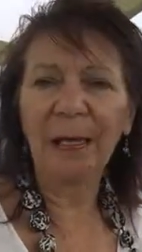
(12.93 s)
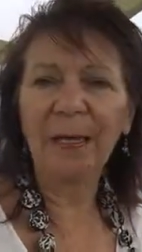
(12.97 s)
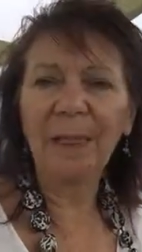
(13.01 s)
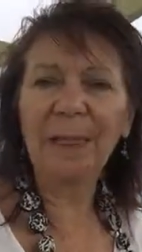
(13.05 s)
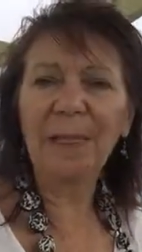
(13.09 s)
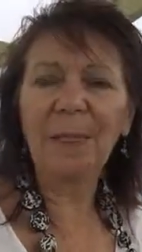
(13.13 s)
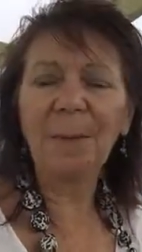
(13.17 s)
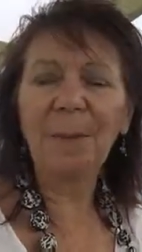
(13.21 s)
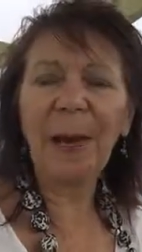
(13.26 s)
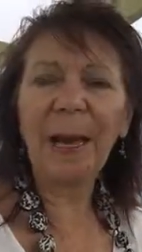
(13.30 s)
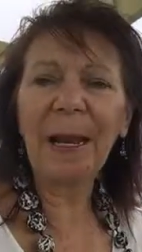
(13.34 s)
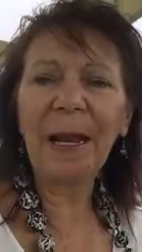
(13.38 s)
And
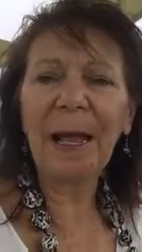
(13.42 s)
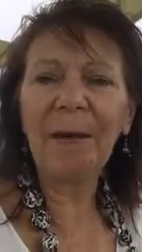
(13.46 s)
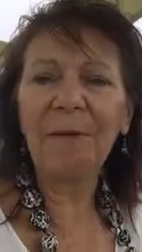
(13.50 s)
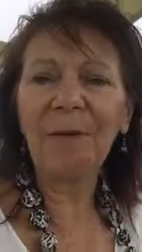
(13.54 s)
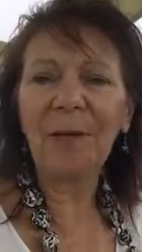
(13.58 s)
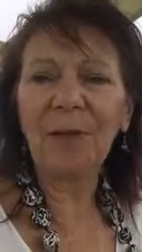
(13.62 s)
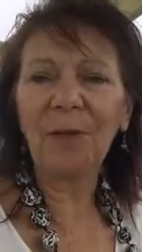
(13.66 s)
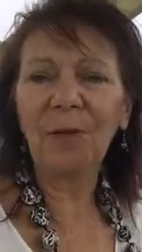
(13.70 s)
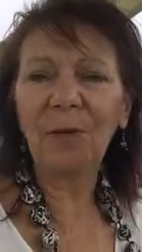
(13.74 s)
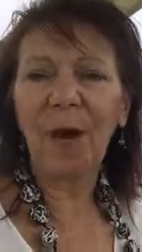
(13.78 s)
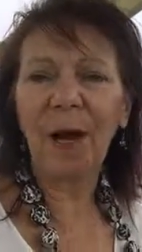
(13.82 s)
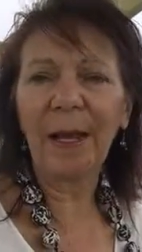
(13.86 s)
it's about
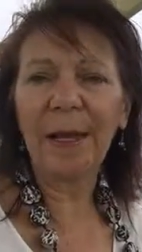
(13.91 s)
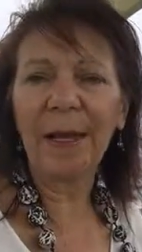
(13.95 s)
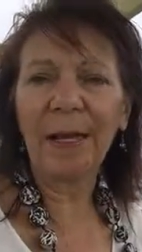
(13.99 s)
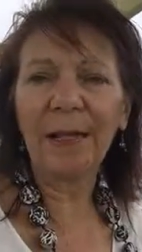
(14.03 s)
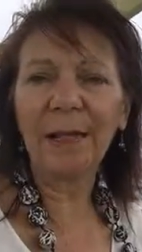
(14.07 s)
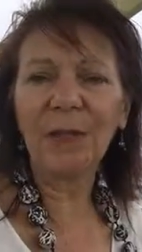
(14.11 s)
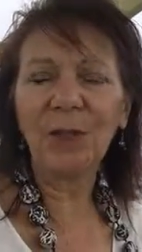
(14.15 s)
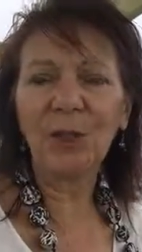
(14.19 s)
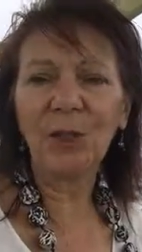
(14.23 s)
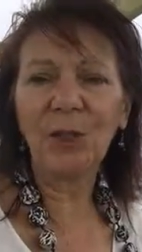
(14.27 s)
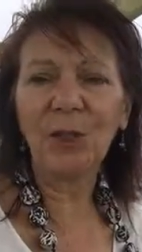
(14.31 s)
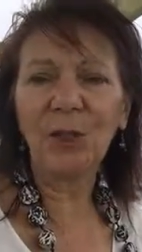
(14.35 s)
having the right
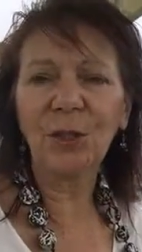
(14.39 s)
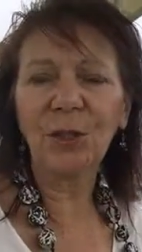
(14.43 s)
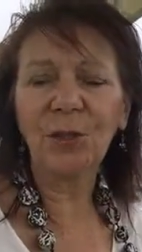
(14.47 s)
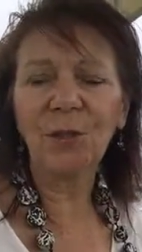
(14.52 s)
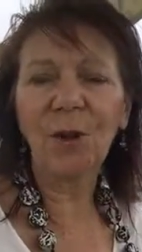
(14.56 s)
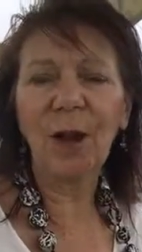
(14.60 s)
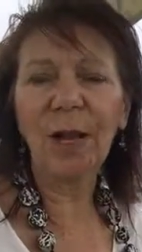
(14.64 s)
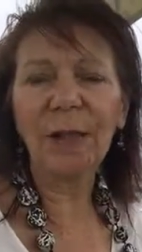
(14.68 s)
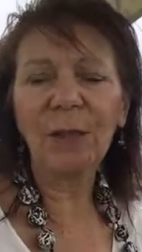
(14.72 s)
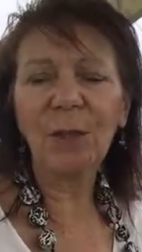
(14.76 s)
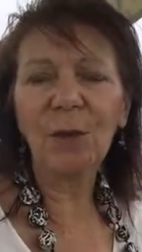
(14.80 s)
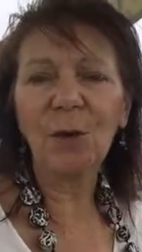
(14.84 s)
attitude, the
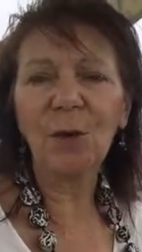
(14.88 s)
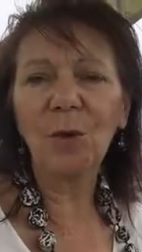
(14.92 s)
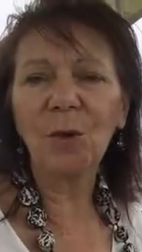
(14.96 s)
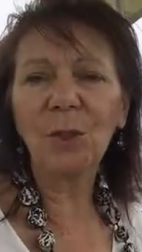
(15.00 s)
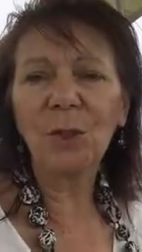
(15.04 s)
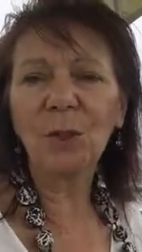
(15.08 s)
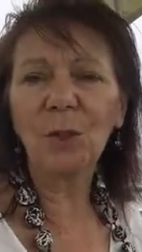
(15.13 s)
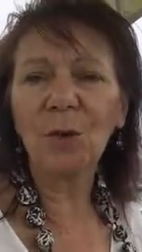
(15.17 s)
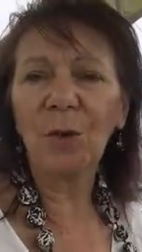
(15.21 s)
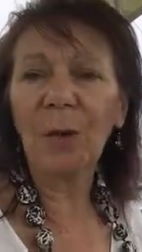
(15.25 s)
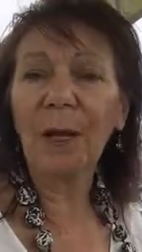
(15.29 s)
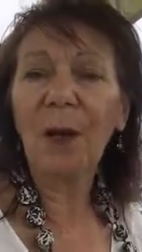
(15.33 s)
right
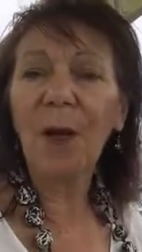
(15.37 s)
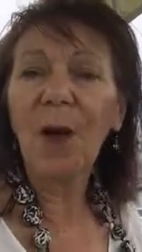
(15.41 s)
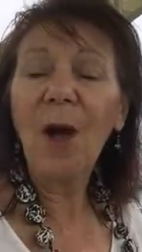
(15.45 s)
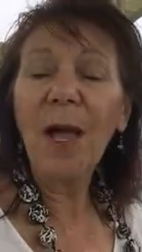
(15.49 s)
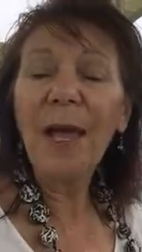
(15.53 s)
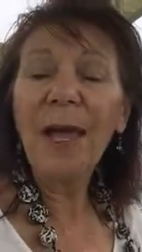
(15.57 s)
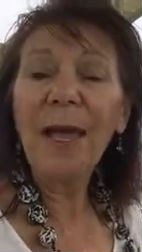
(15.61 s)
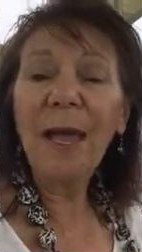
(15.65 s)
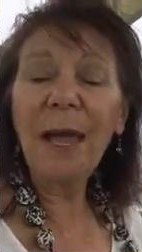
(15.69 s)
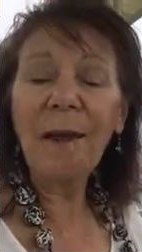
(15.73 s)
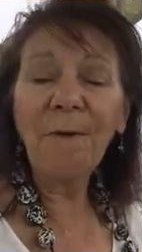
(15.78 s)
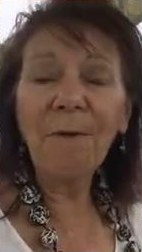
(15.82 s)
thoughts, doing
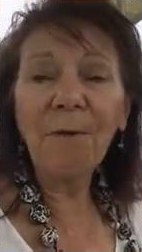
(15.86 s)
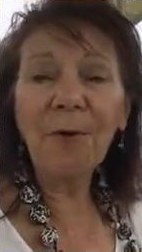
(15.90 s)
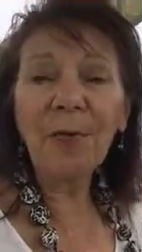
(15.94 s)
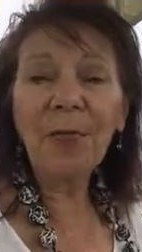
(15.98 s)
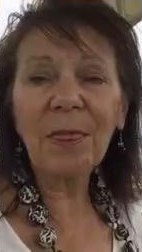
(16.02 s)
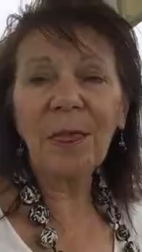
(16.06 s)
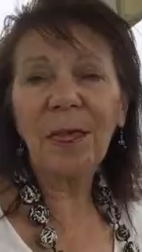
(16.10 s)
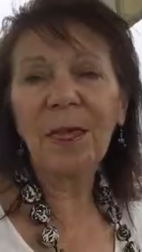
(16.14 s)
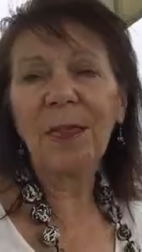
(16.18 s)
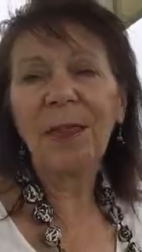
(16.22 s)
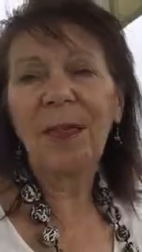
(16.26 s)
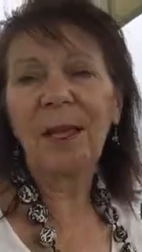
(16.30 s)

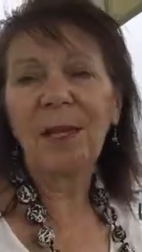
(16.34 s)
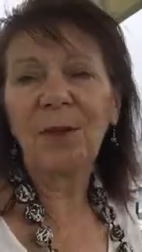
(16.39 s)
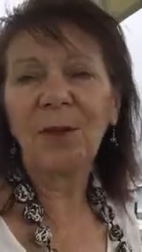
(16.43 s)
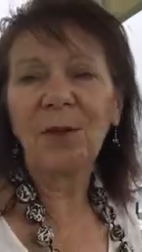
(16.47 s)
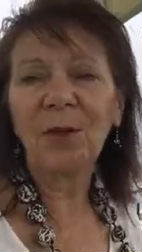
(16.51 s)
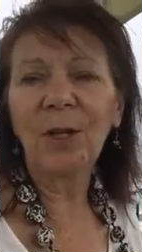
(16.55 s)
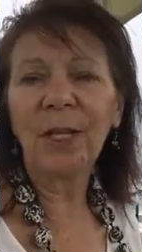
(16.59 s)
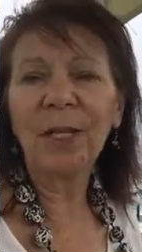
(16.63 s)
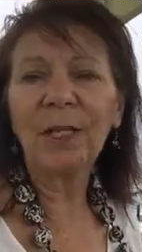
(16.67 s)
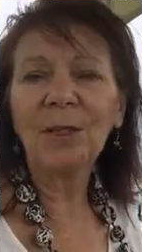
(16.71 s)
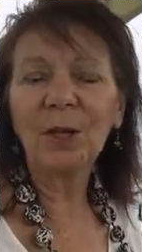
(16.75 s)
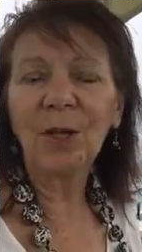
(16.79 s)
everything that you
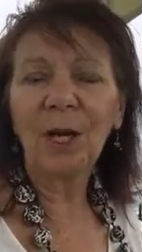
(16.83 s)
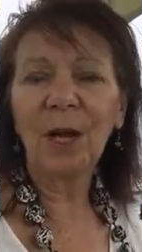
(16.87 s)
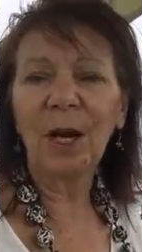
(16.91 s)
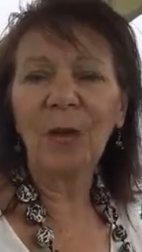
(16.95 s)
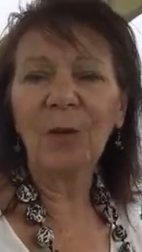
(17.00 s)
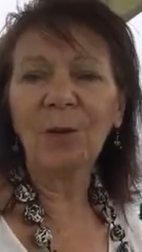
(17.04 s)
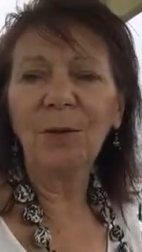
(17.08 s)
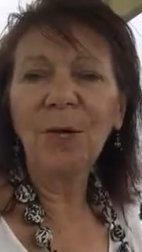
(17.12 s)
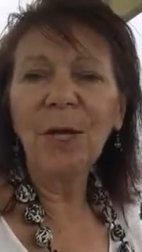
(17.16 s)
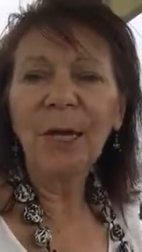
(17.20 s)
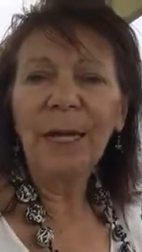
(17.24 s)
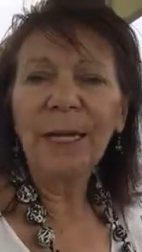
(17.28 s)
need to
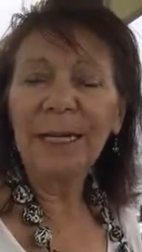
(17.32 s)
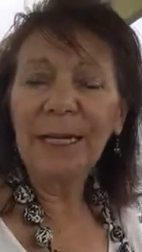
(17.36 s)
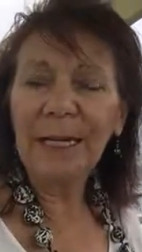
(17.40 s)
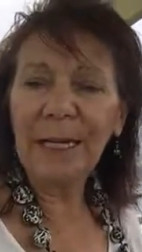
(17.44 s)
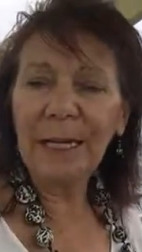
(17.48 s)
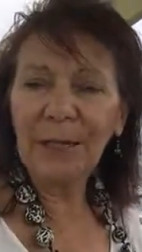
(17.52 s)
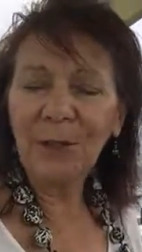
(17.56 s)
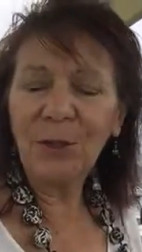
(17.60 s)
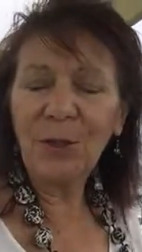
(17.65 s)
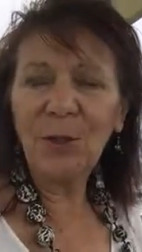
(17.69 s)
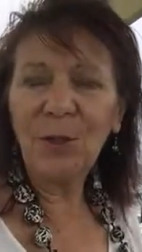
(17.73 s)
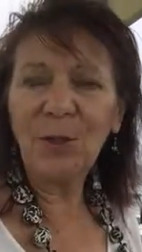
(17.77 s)
go,
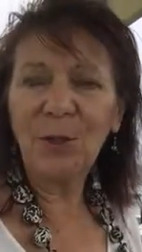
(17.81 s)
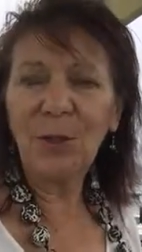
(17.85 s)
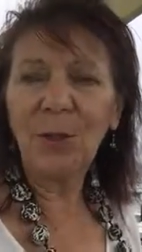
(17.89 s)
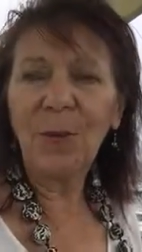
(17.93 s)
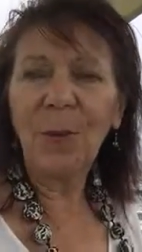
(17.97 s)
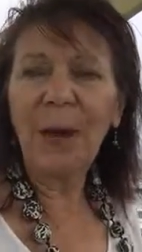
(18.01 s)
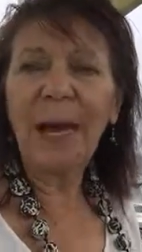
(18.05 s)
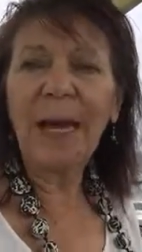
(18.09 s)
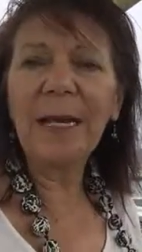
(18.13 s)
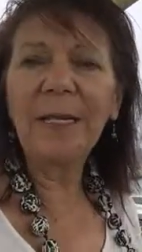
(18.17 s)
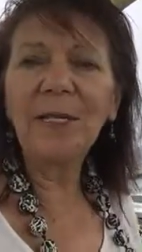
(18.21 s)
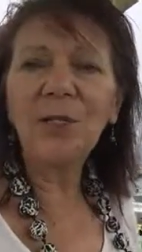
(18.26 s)
need to
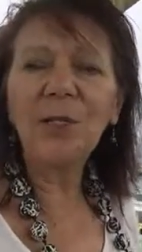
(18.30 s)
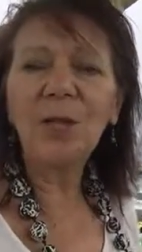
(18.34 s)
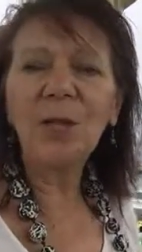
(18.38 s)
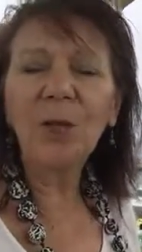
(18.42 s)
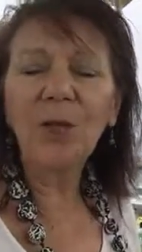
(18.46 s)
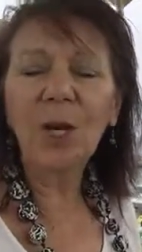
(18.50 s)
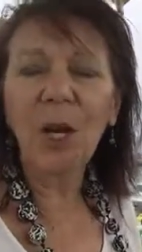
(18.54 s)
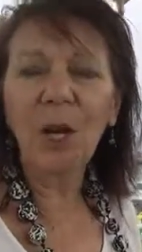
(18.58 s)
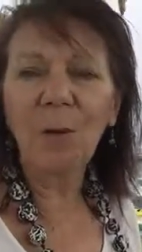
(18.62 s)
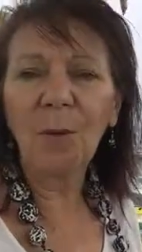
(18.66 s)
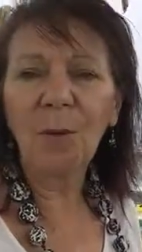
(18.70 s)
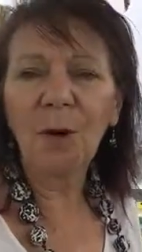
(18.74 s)
do as you
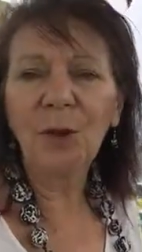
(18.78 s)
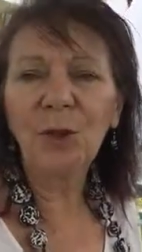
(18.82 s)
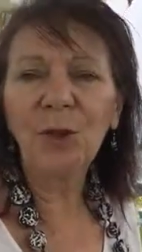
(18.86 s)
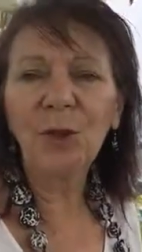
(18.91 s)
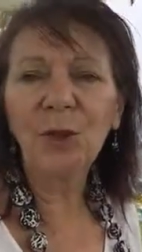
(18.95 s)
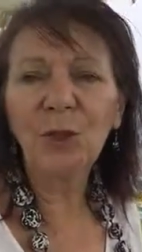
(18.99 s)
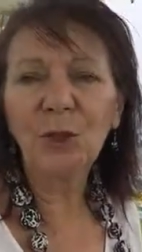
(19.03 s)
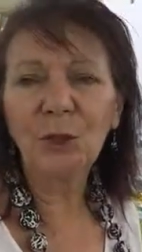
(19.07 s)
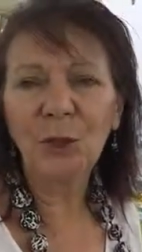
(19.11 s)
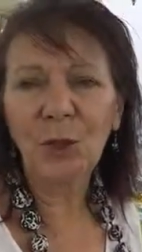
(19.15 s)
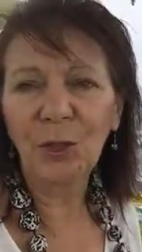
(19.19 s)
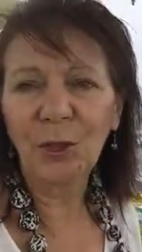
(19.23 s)
go on
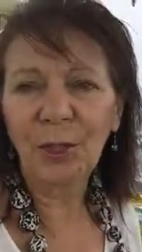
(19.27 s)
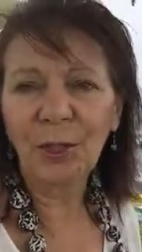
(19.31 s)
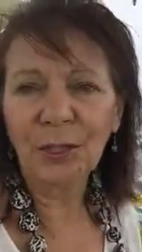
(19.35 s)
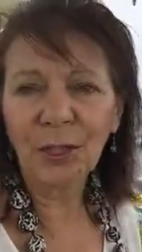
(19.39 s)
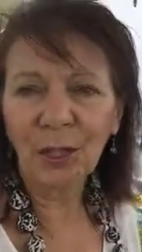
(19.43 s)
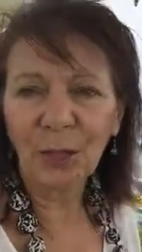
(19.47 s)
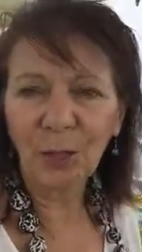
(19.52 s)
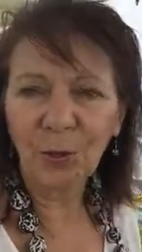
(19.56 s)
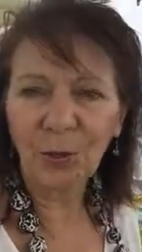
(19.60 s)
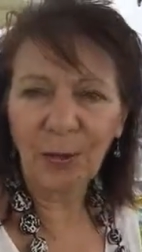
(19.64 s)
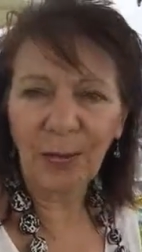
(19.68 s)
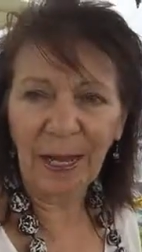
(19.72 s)
your journey
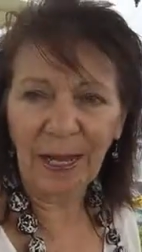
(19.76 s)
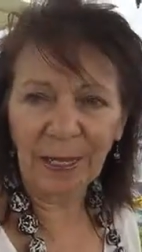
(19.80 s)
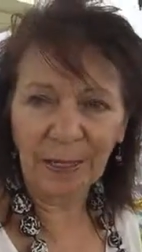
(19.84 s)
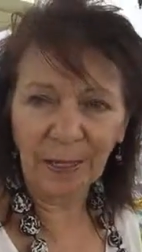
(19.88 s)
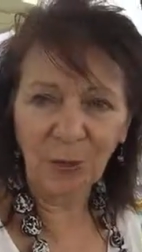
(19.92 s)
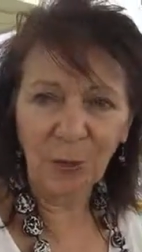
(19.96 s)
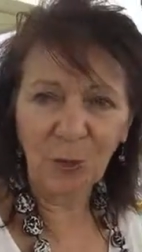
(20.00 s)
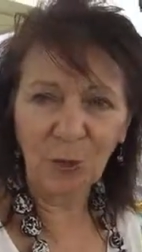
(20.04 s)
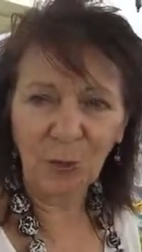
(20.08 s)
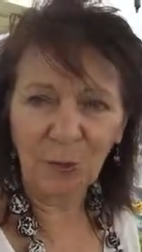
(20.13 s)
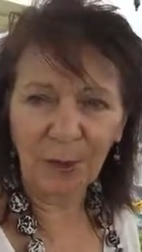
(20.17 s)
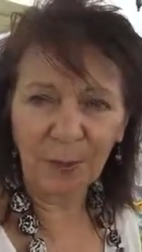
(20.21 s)
to create
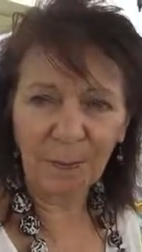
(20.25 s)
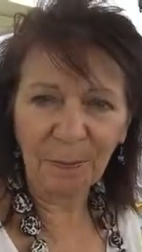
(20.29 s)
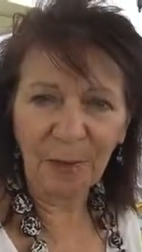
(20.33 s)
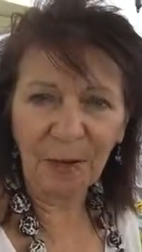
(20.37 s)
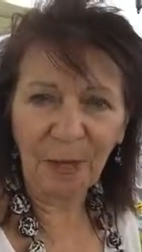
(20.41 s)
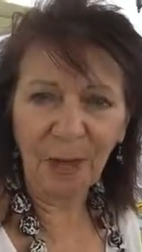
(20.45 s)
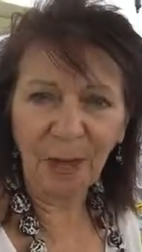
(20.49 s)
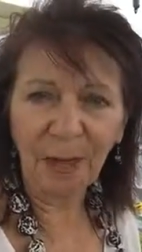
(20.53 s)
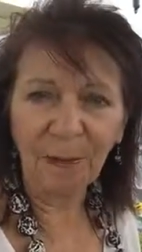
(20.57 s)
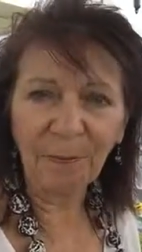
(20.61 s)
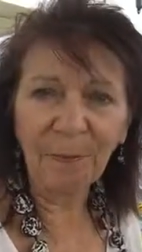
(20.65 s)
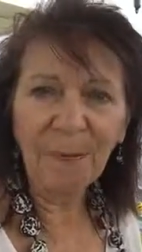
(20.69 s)
your dream
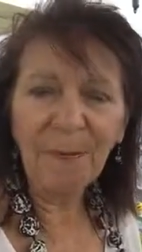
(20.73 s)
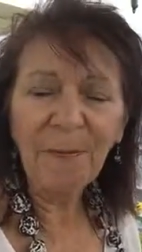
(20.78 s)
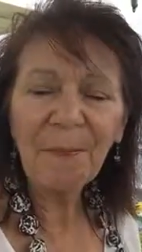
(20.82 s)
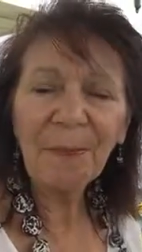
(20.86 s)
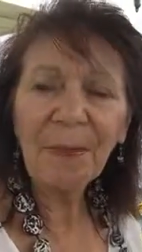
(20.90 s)
life.